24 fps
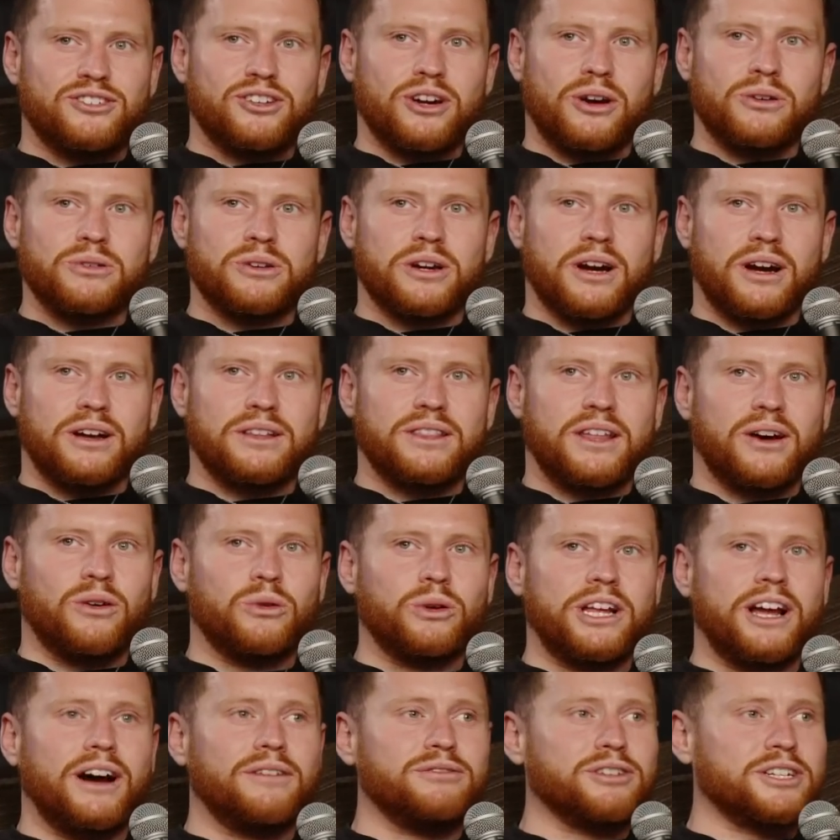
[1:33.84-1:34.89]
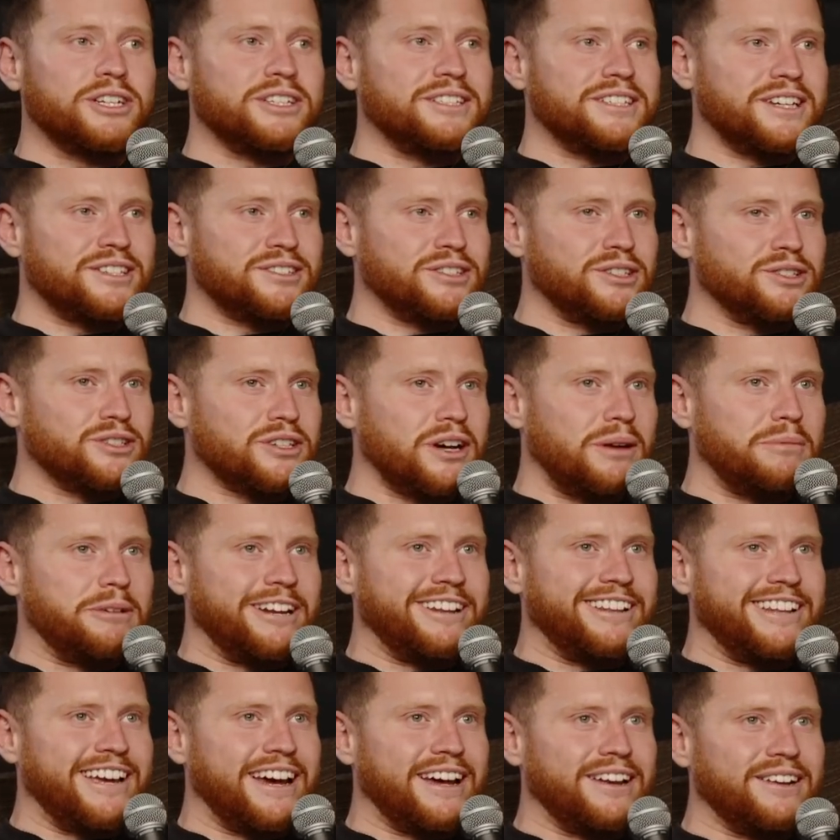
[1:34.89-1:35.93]
Joe, all the other contestants come in
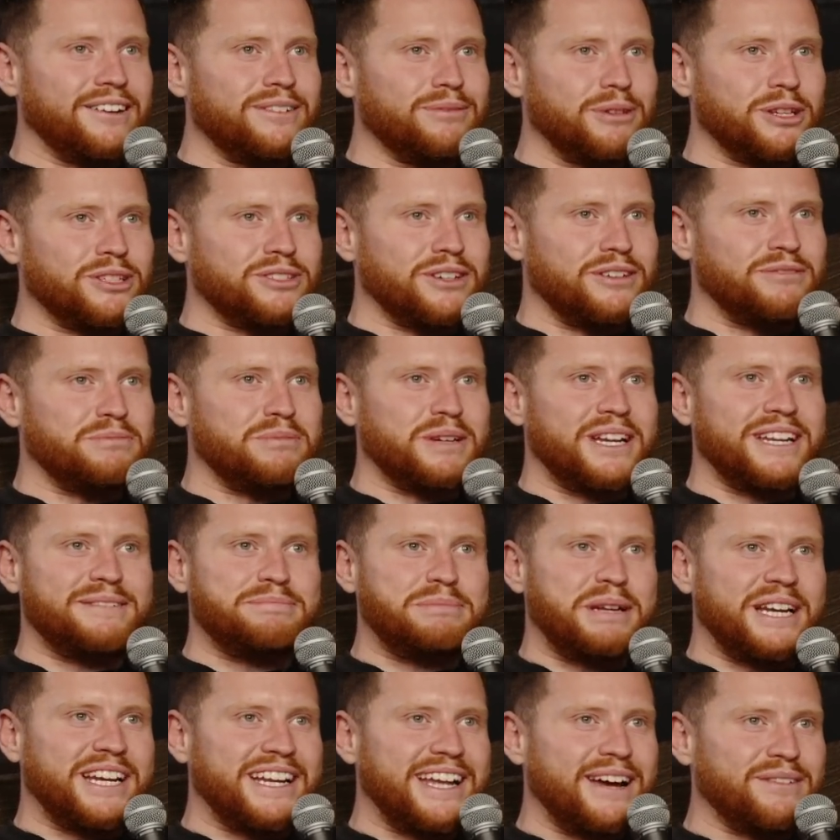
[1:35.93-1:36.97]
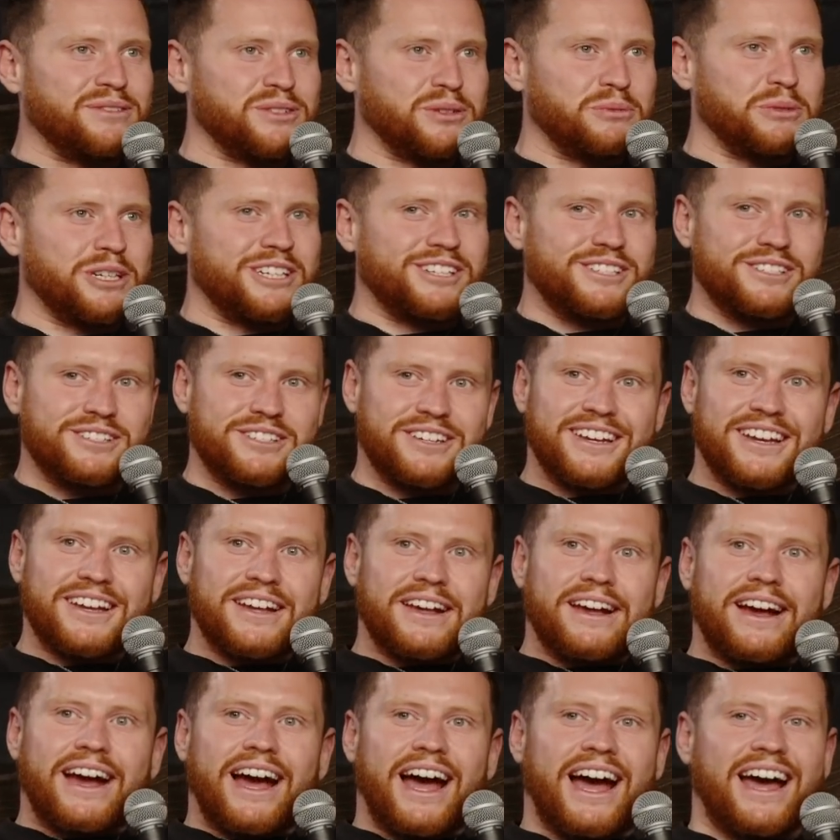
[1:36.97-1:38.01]
at the end once they've been announced the winners.
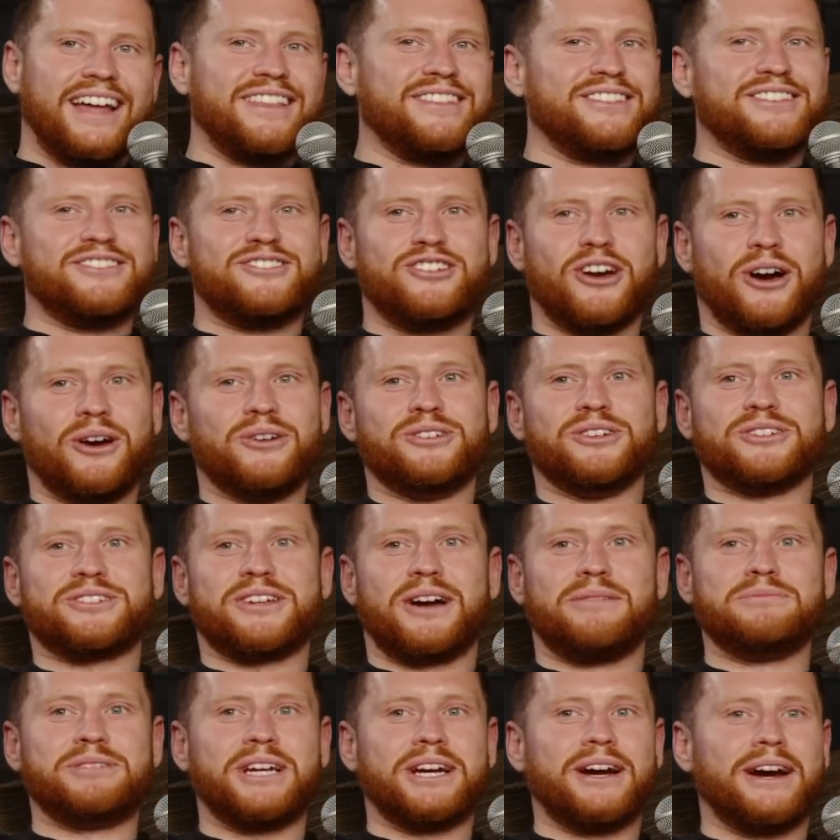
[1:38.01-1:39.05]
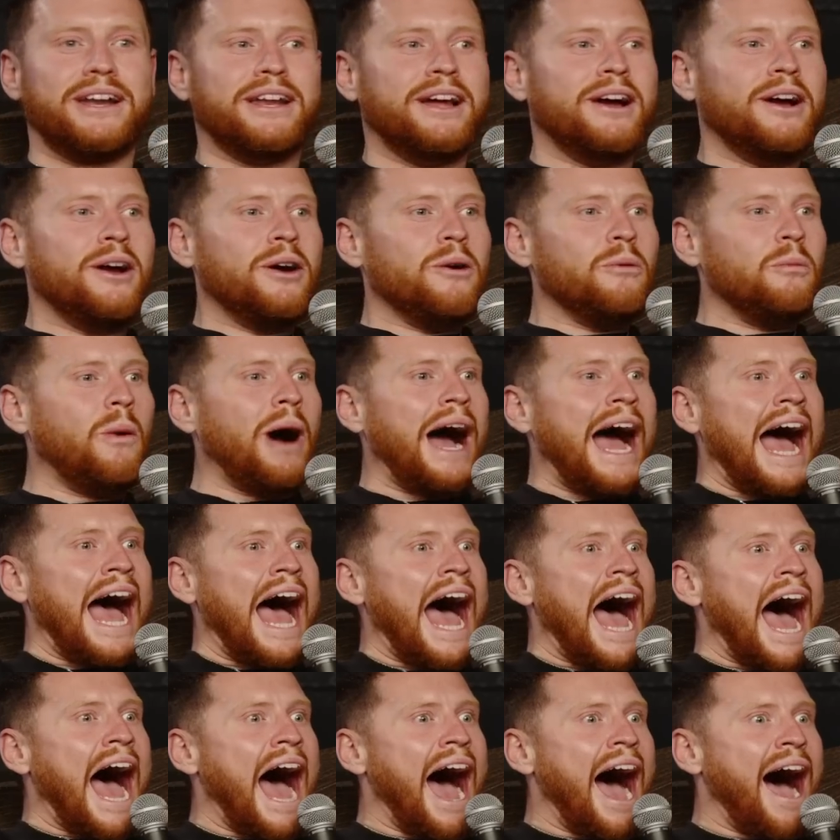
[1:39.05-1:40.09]
And Joe just comes in going,
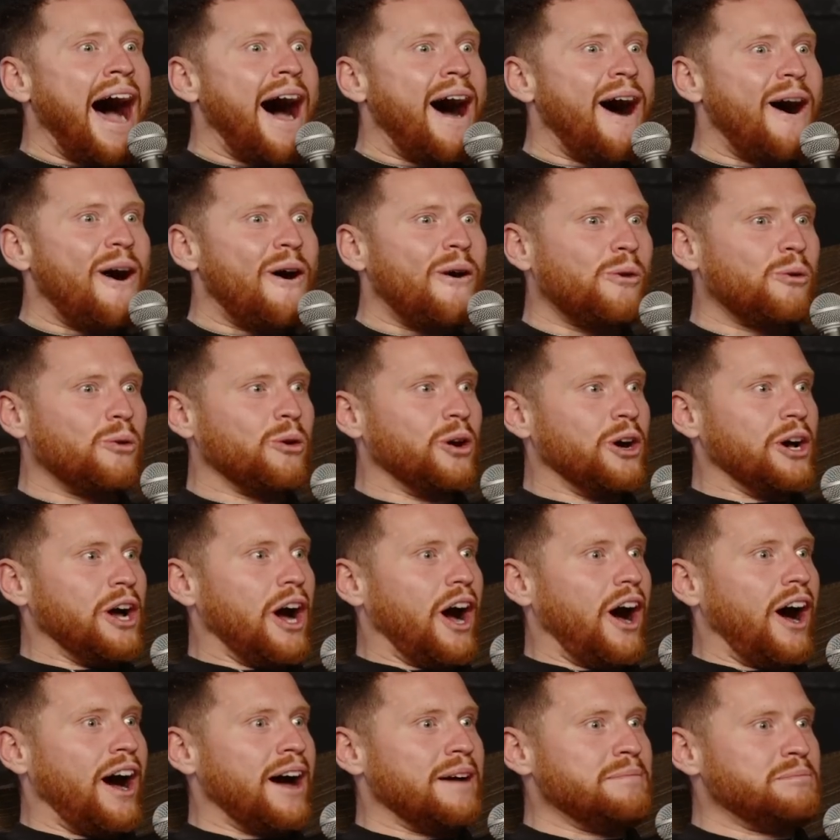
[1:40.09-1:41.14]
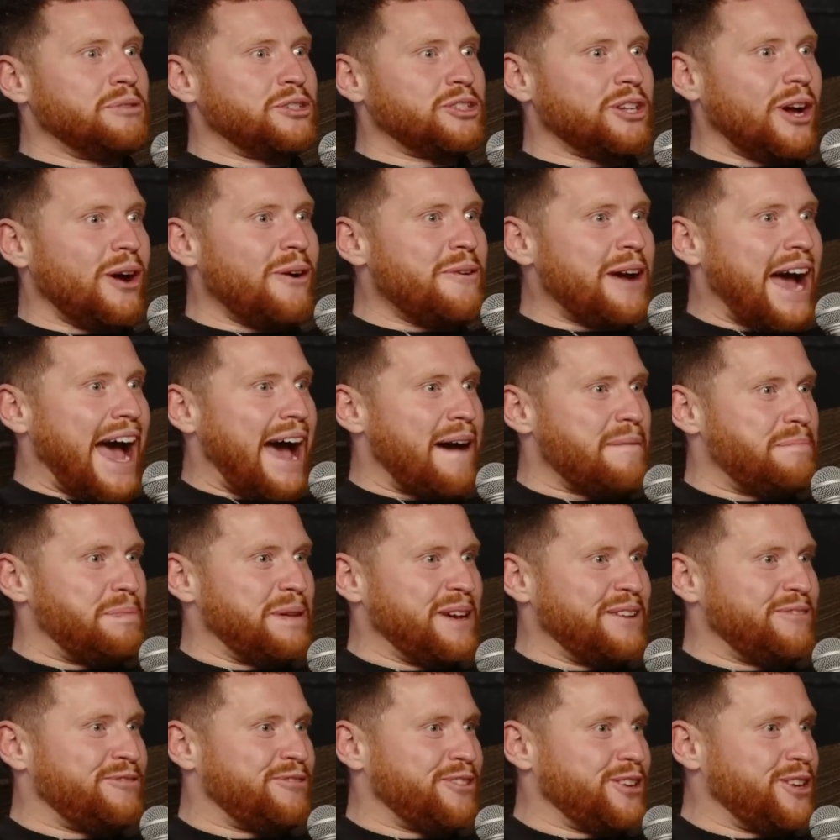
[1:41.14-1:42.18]
wow, I'm so
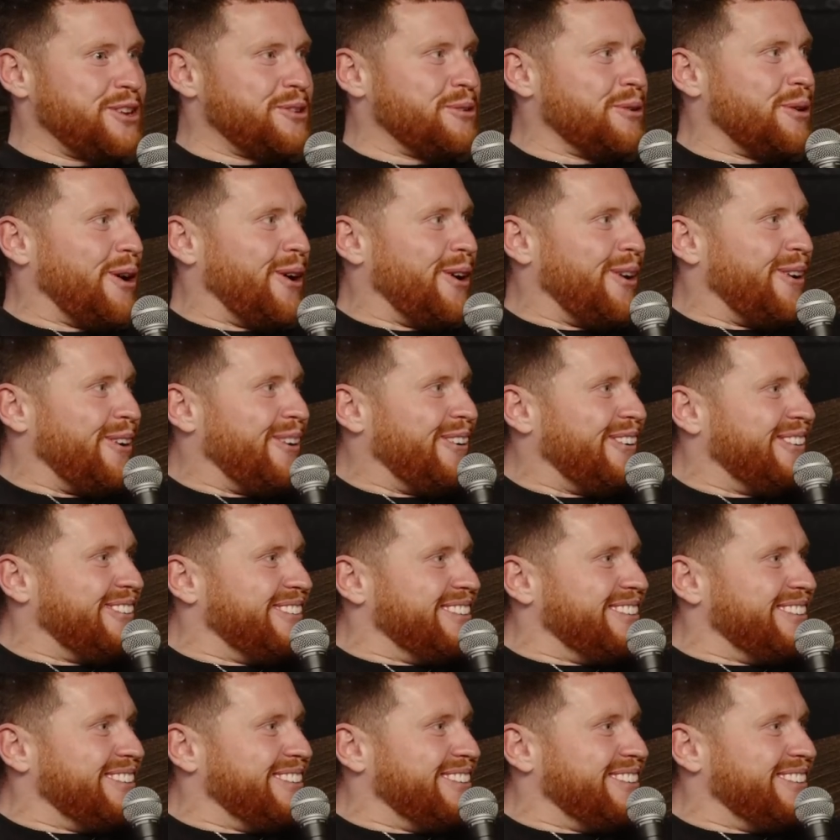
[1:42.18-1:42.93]
happy for you all.